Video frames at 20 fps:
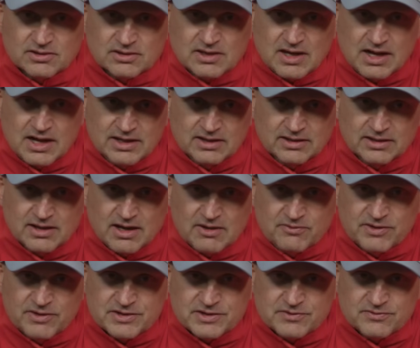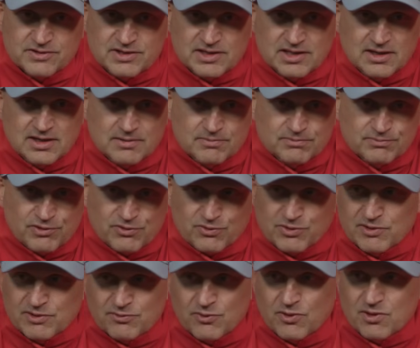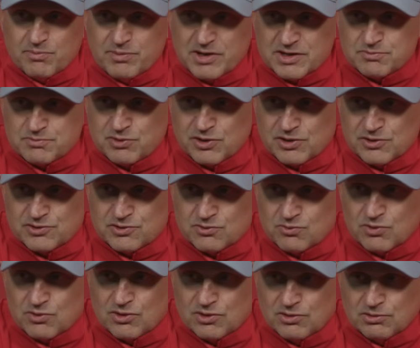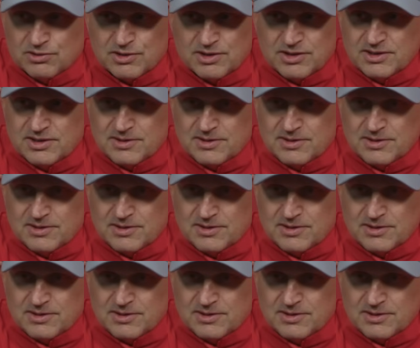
highly offensive team, three or four of the best players in the world.